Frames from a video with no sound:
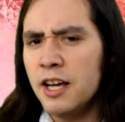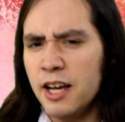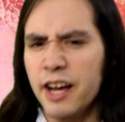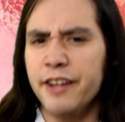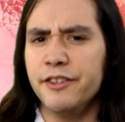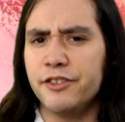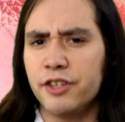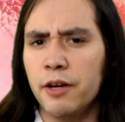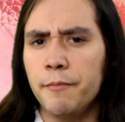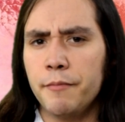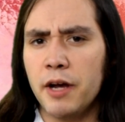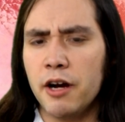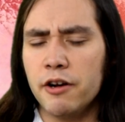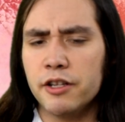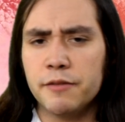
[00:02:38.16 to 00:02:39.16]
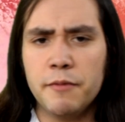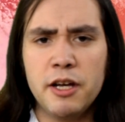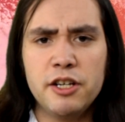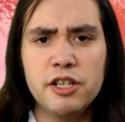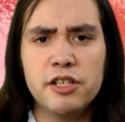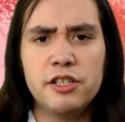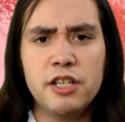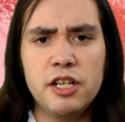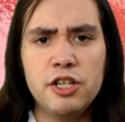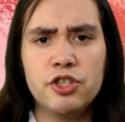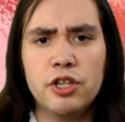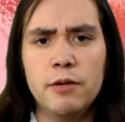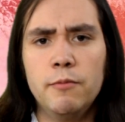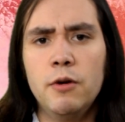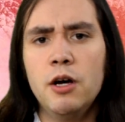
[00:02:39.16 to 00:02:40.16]
And some parents may just teach
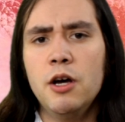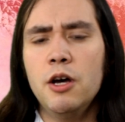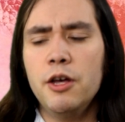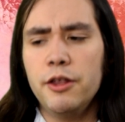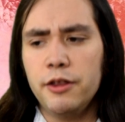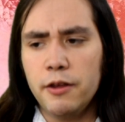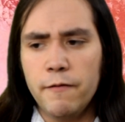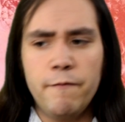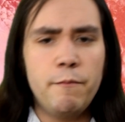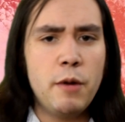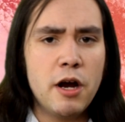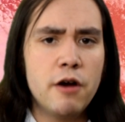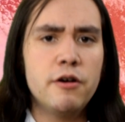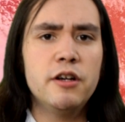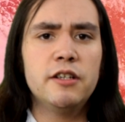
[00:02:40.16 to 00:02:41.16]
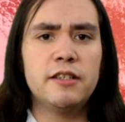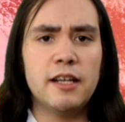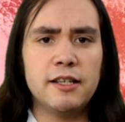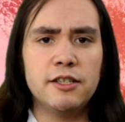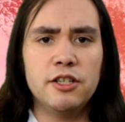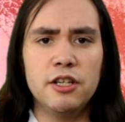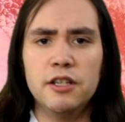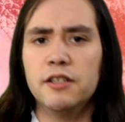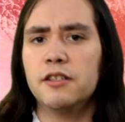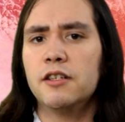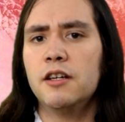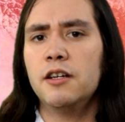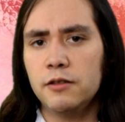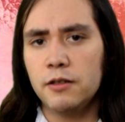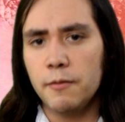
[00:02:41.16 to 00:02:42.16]
them the bare necessities
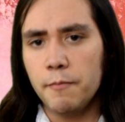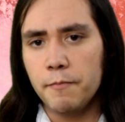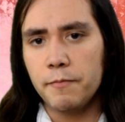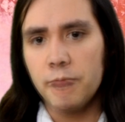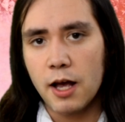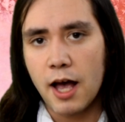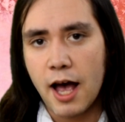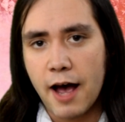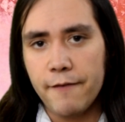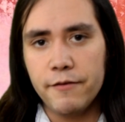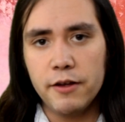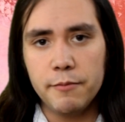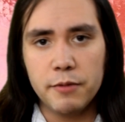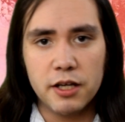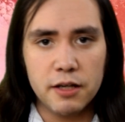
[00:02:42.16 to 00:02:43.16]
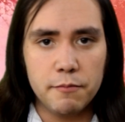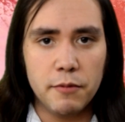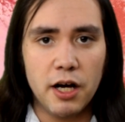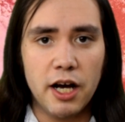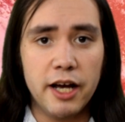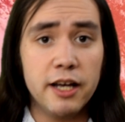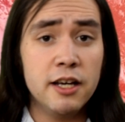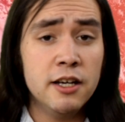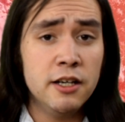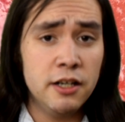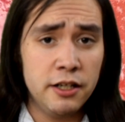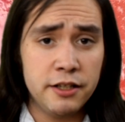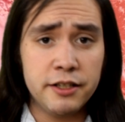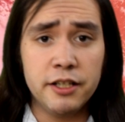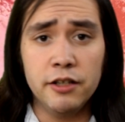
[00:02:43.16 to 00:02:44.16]
to have them get by
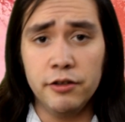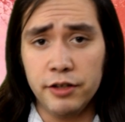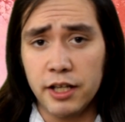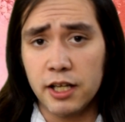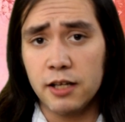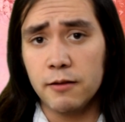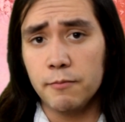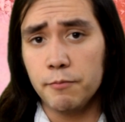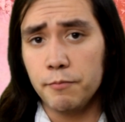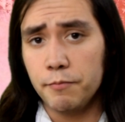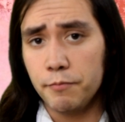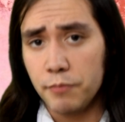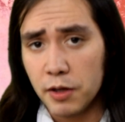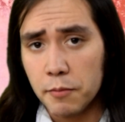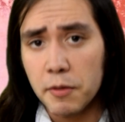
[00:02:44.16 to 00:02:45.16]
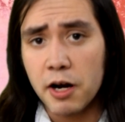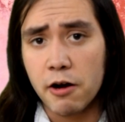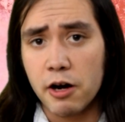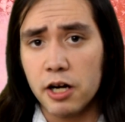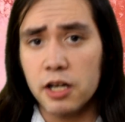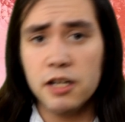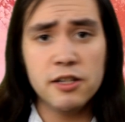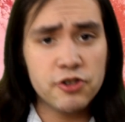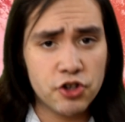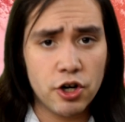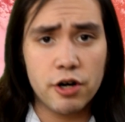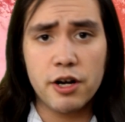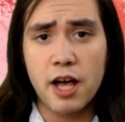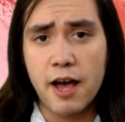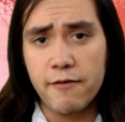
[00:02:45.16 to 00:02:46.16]
until they can be married and
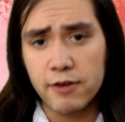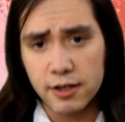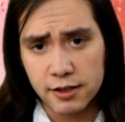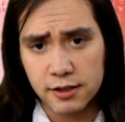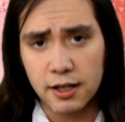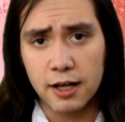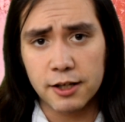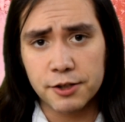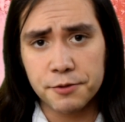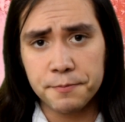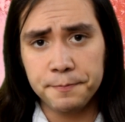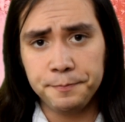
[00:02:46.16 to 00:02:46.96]
start having sex.